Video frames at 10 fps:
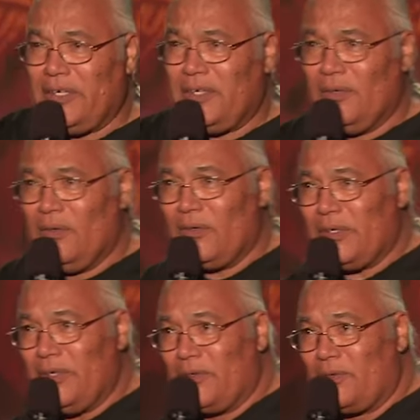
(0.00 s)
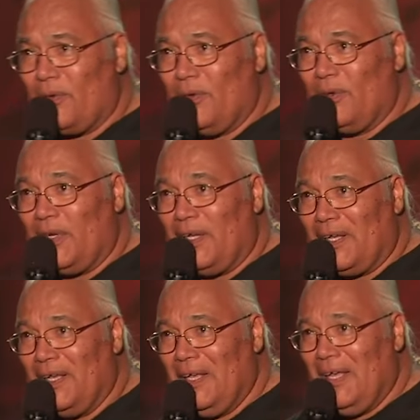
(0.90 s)
cute, you're drooling.
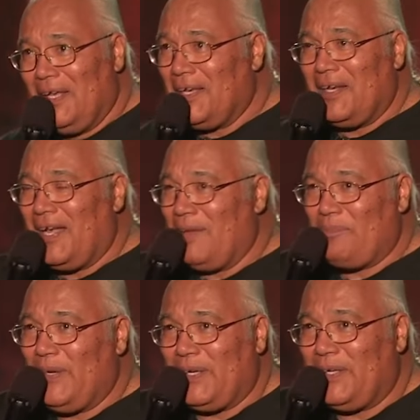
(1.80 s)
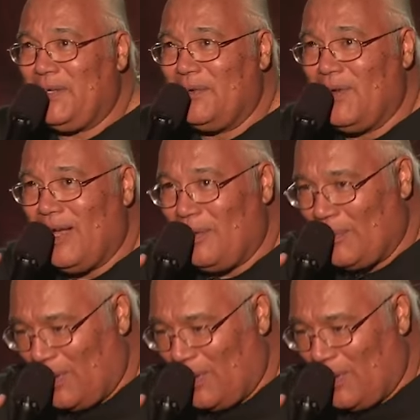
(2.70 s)
Can I pick you up?